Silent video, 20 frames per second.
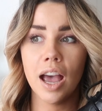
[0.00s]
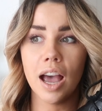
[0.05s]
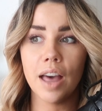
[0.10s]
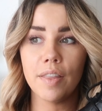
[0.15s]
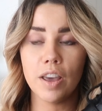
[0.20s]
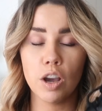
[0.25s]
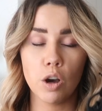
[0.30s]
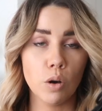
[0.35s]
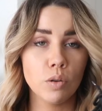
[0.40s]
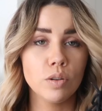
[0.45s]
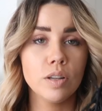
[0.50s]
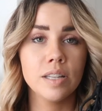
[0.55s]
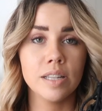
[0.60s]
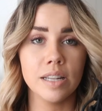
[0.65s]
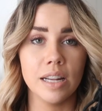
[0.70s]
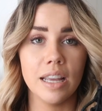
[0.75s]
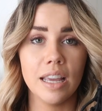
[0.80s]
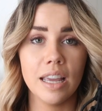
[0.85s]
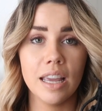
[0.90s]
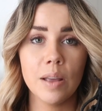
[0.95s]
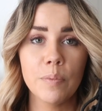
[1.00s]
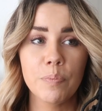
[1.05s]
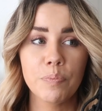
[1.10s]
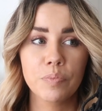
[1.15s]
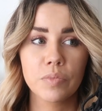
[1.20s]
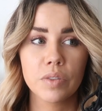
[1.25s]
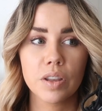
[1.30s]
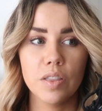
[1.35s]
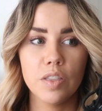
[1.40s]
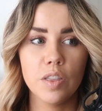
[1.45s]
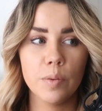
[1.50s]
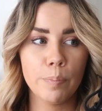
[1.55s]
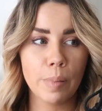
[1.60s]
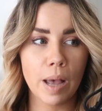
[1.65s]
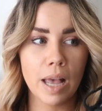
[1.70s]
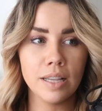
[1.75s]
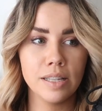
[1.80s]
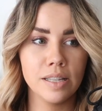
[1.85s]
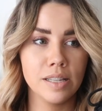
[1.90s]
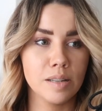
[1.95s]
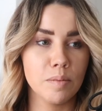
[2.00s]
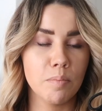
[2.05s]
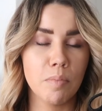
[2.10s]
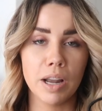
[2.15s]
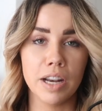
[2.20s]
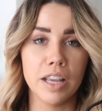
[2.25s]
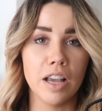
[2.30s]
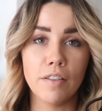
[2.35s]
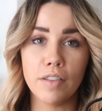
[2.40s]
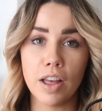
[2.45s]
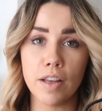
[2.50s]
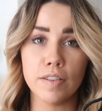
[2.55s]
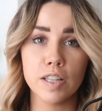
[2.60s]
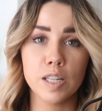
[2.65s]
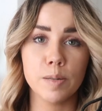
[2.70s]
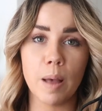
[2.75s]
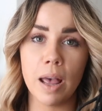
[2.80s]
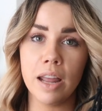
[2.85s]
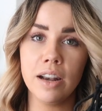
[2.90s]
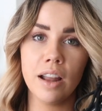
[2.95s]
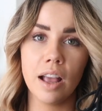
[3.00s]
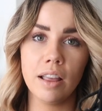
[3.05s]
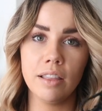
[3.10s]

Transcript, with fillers: and they are honestly the best money I've ever spent.